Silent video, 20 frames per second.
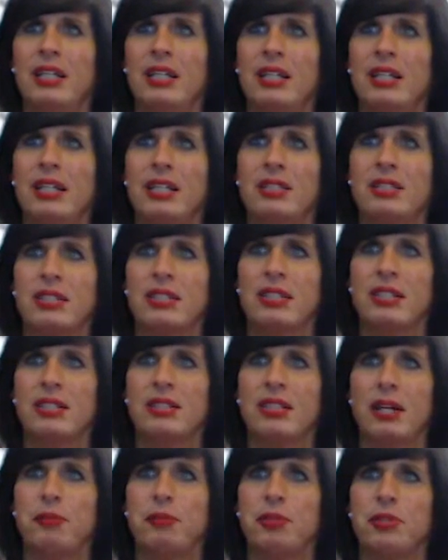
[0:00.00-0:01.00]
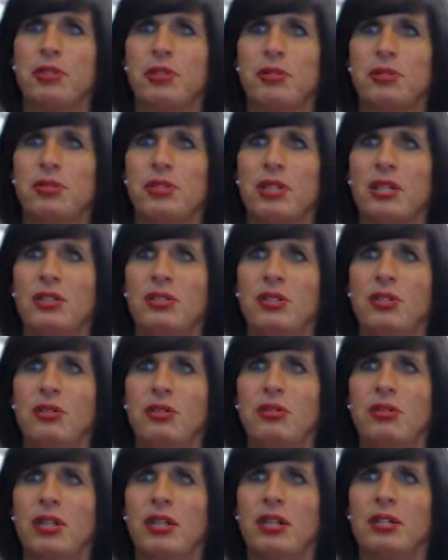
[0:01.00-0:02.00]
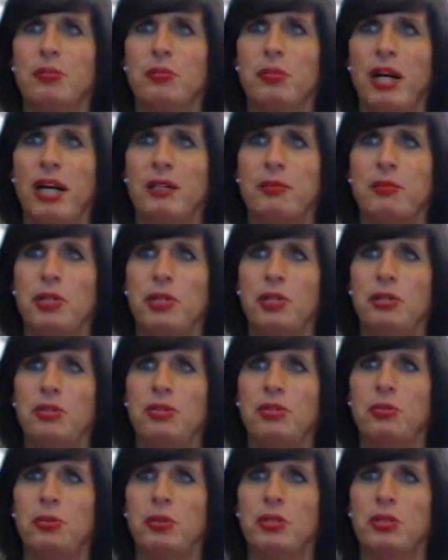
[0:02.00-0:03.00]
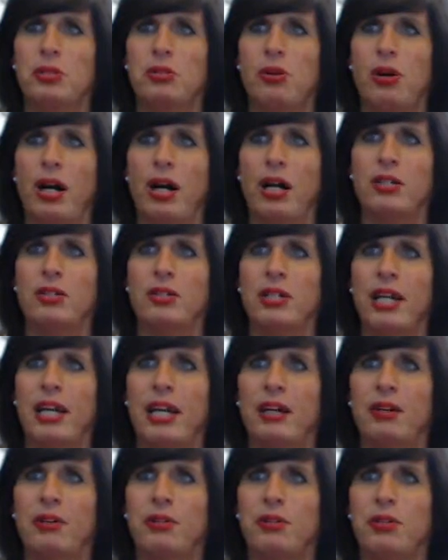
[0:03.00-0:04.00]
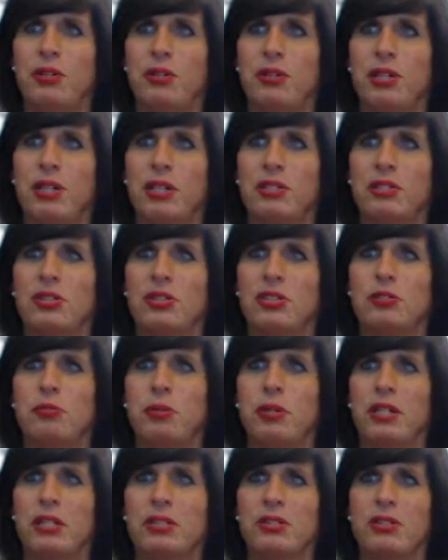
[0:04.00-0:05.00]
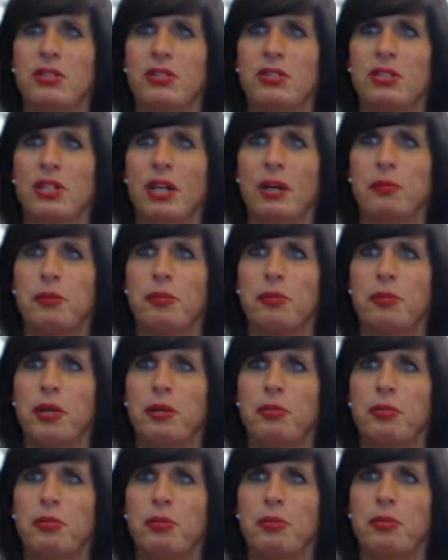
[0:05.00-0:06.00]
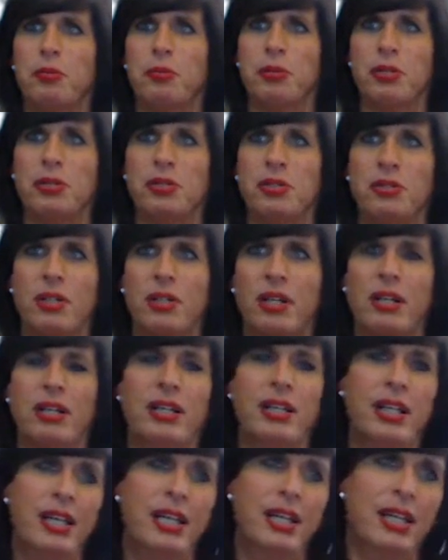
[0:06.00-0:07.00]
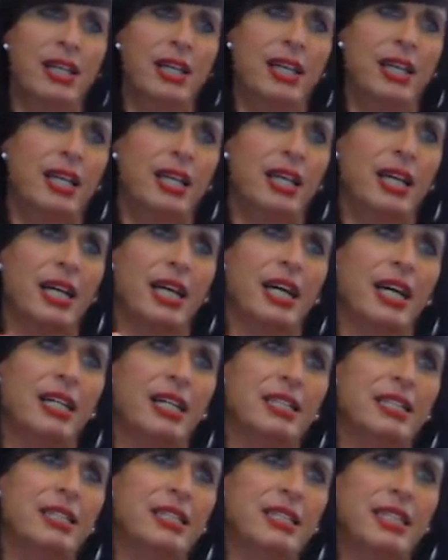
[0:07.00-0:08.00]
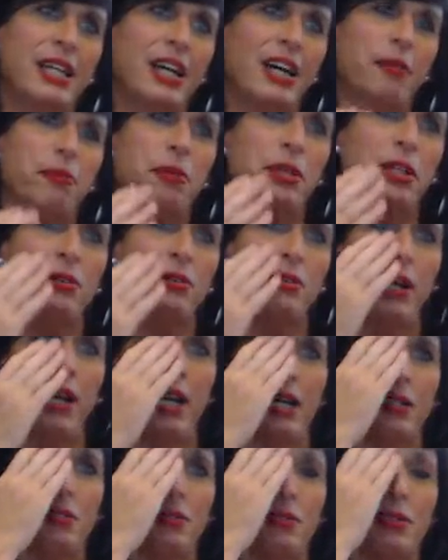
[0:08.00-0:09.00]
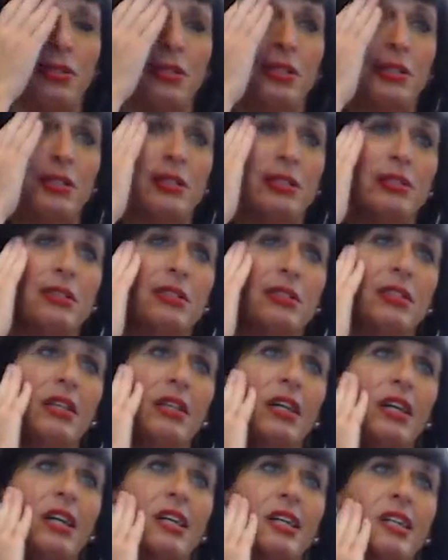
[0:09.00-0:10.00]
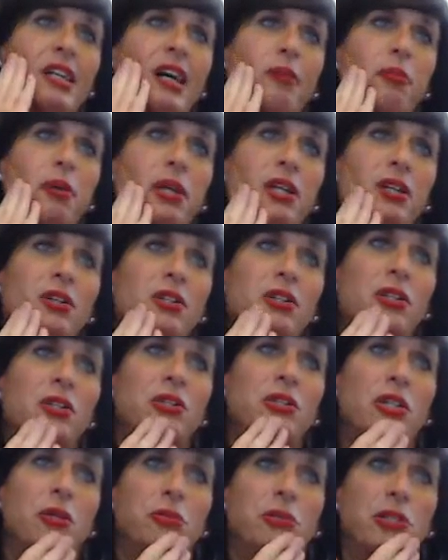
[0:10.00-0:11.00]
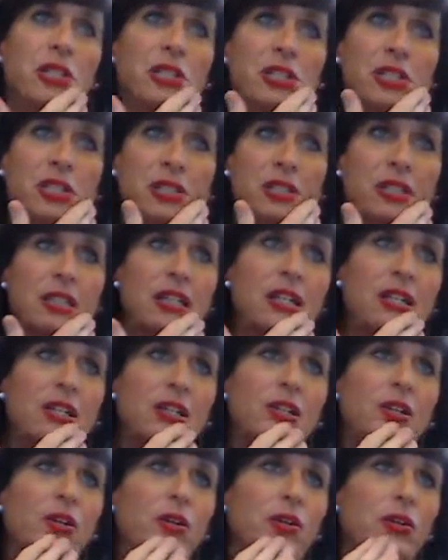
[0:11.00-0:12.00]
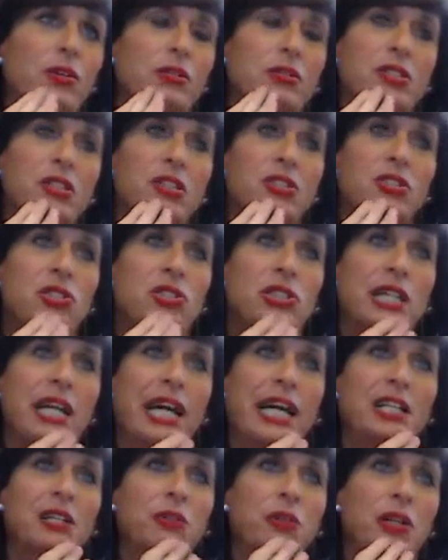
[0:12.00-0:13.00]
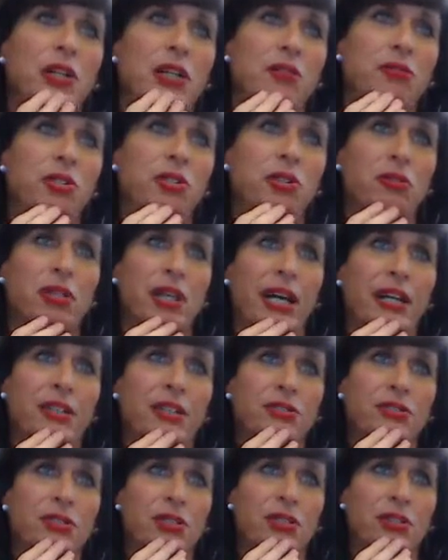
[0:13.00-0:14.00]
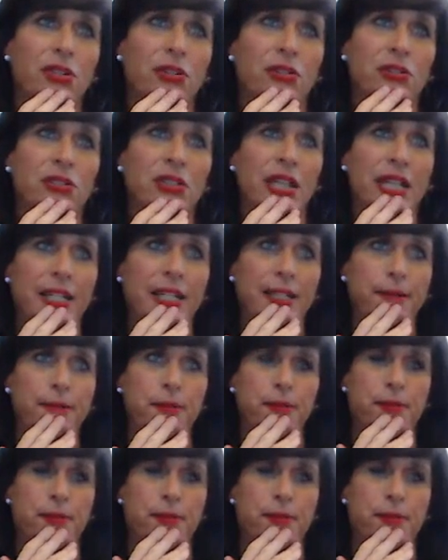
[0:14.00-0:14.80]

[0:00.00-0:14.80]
Let's see. Thelma Lou said, "Do you think the bottom of YouTube is quieter now, or do you think it's just because it's summer and people were busier now?" Uh, you know, I've been around. Uh, I've been on YouTube since early, since January of 2013,